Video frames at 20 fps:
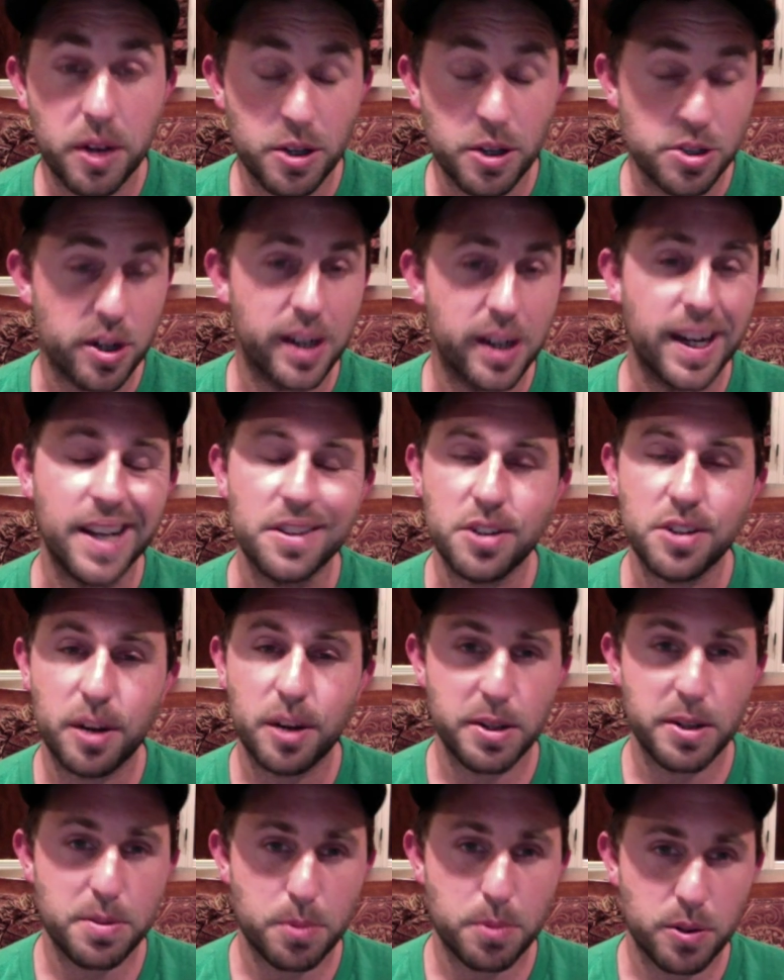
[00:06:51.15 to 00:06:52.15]
or sorry, not start
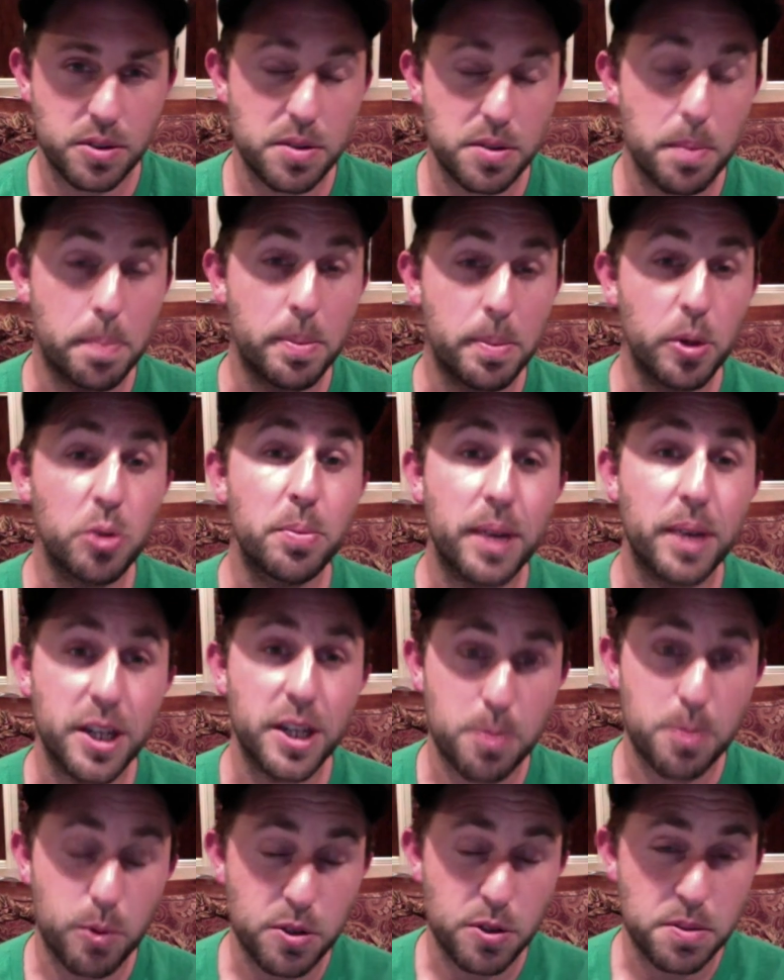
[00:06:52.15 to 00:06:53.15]
my sports, build my
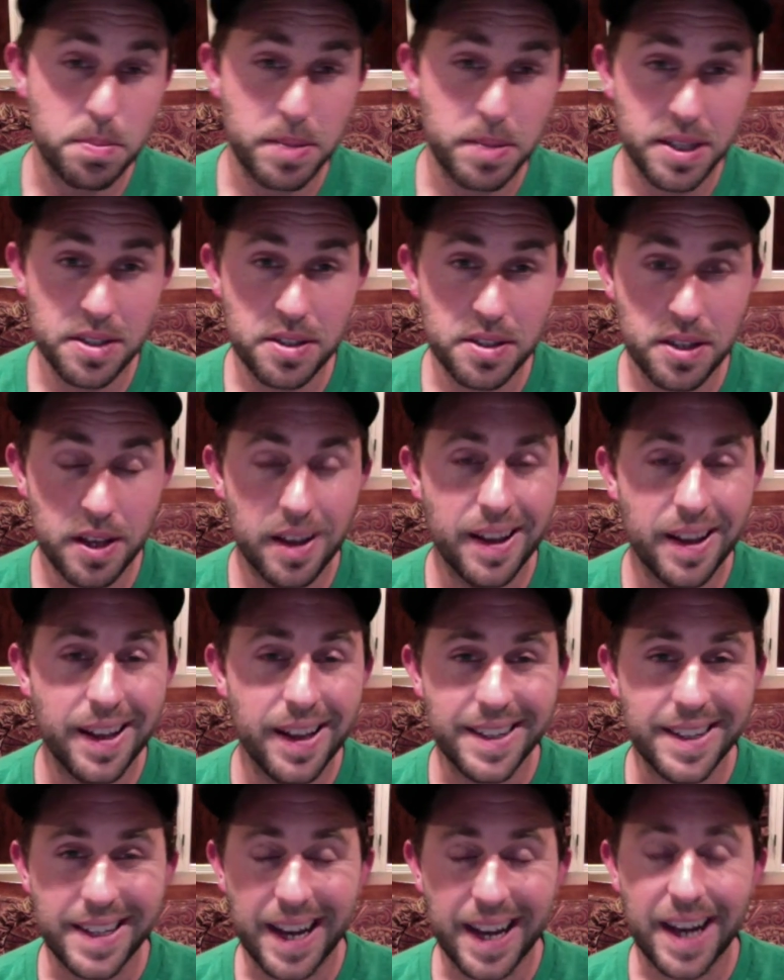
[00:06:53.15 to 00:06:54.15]
sports biz
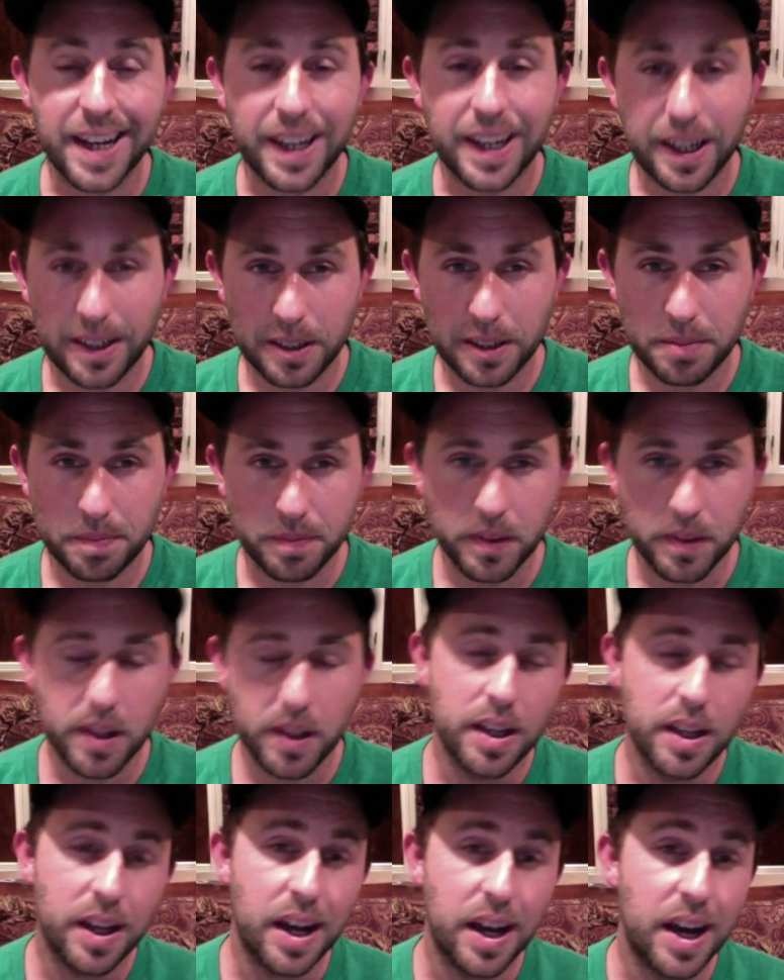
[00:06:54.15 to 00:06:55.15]
dot com.
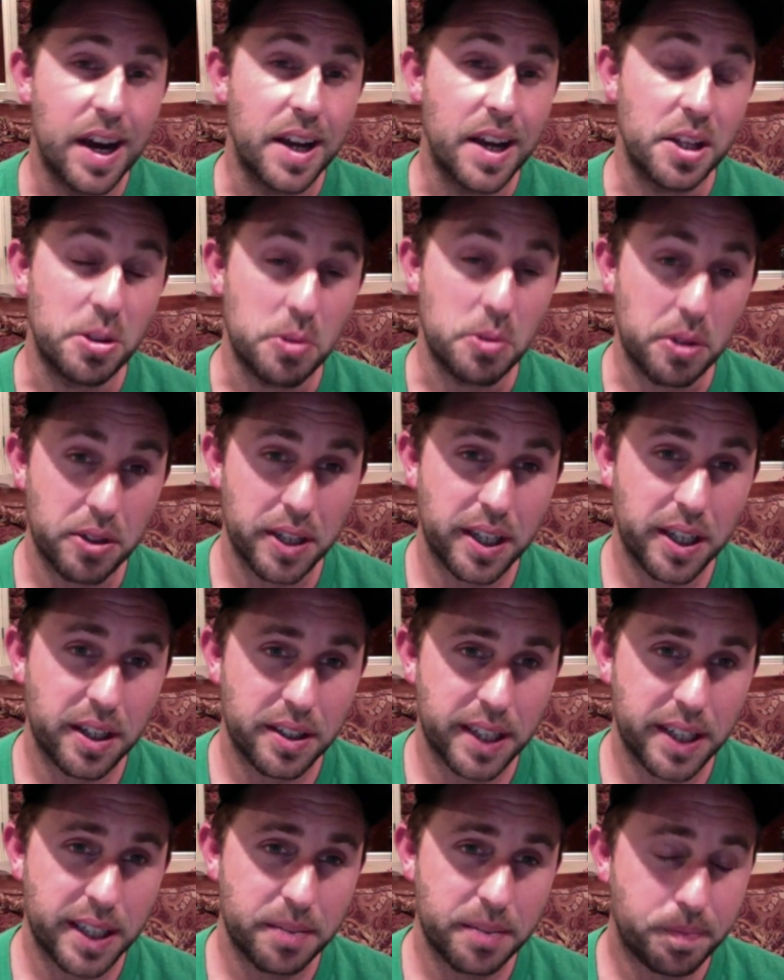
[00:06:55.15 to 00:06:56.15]
Uh, you click
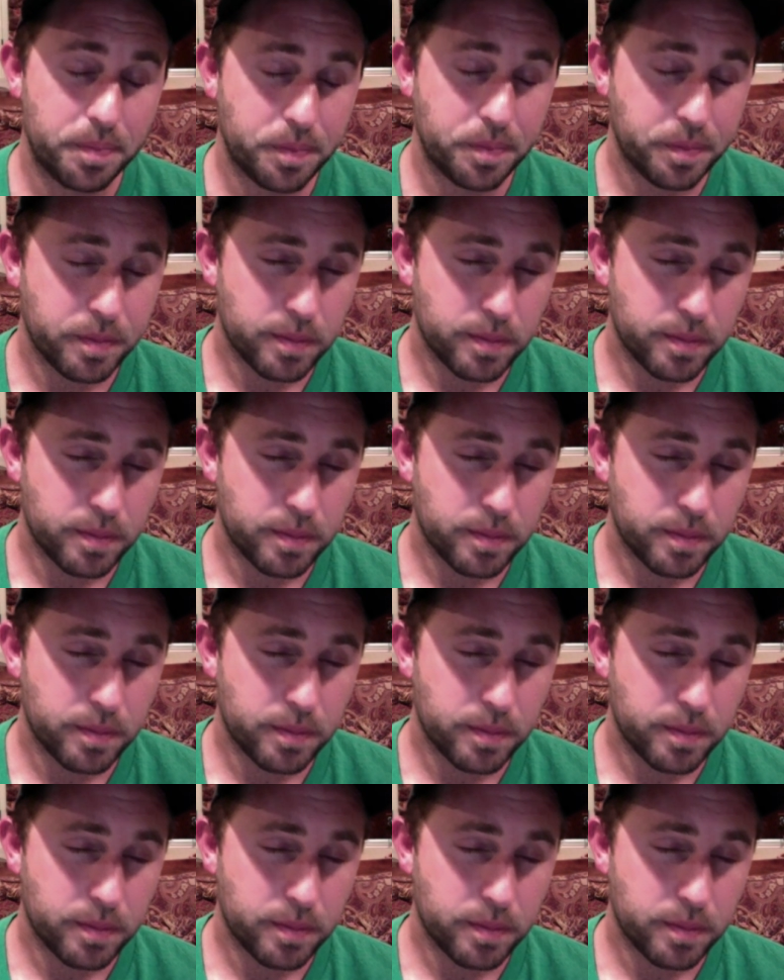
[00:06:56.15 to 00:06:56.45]
on that.